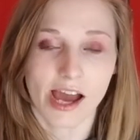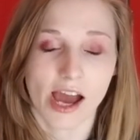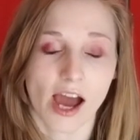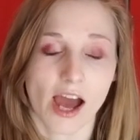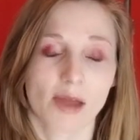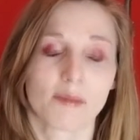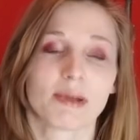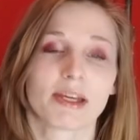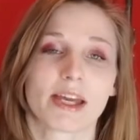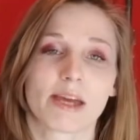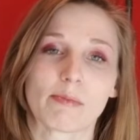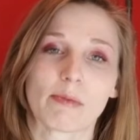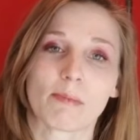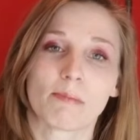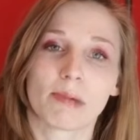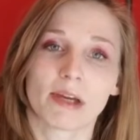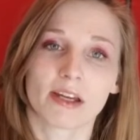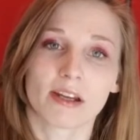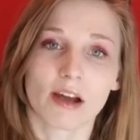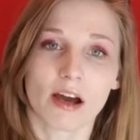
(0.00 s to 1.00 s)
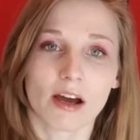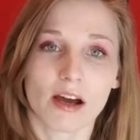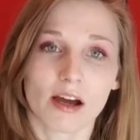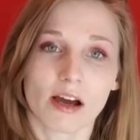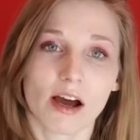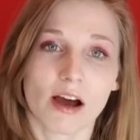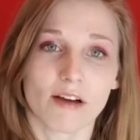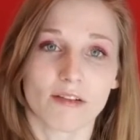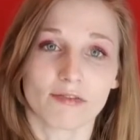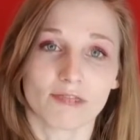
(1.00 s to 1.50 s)
I became a bit
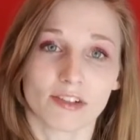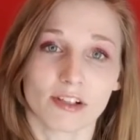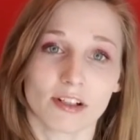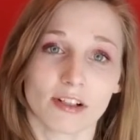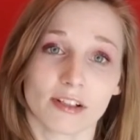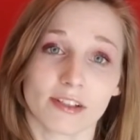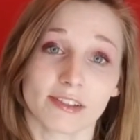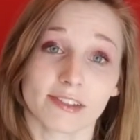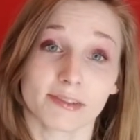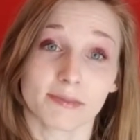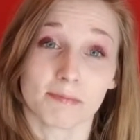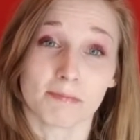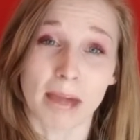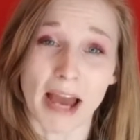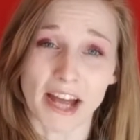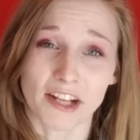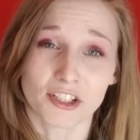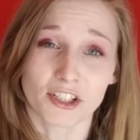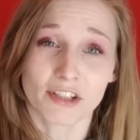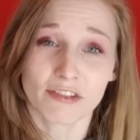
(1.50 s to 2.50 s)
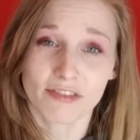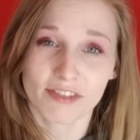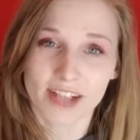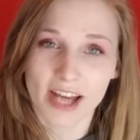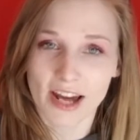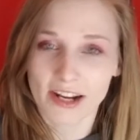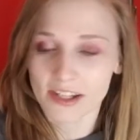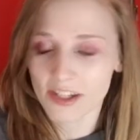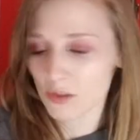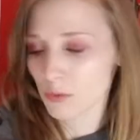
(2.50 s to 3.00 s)
of a magic
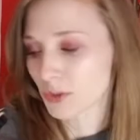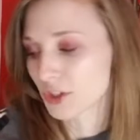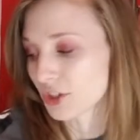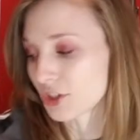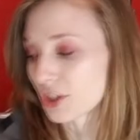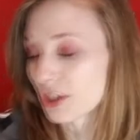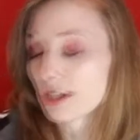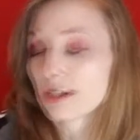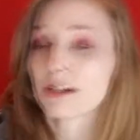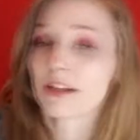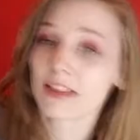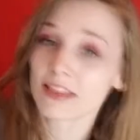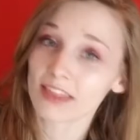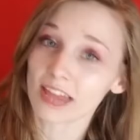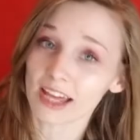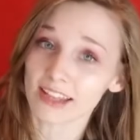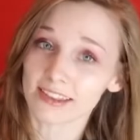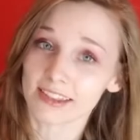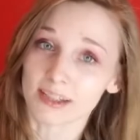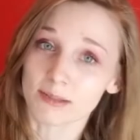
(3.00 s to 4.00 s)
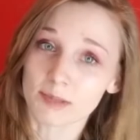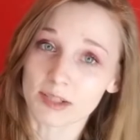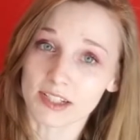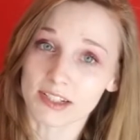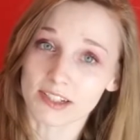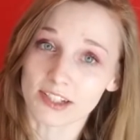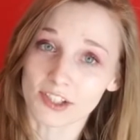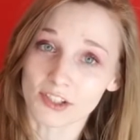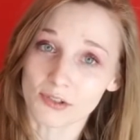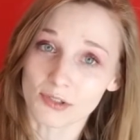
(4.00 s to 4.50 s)
fanatic, which that theme
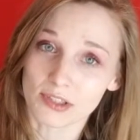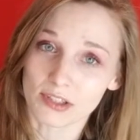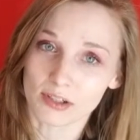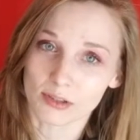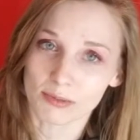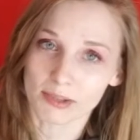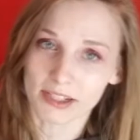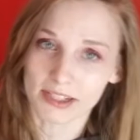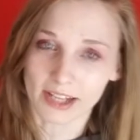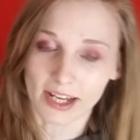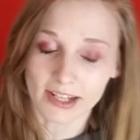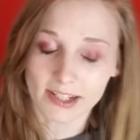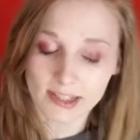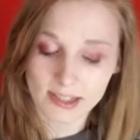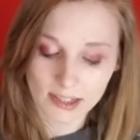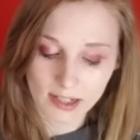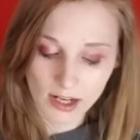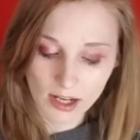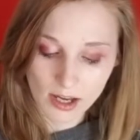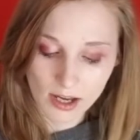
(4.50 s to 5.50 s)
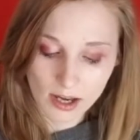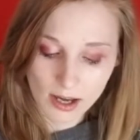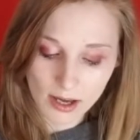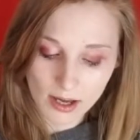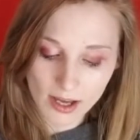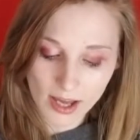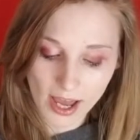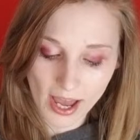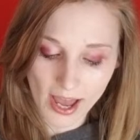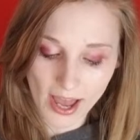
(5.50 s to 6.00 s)
continues a little bit next.
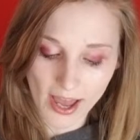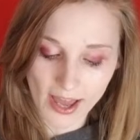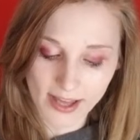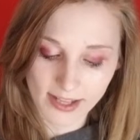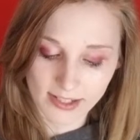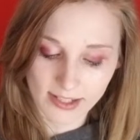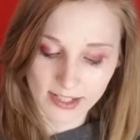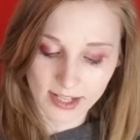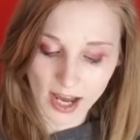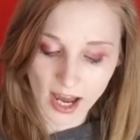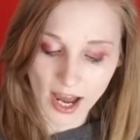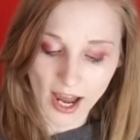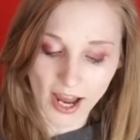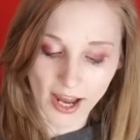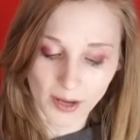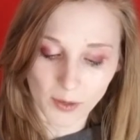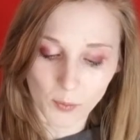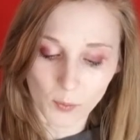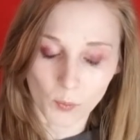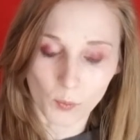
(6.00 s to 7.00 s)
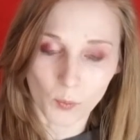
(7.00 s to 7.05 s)
And I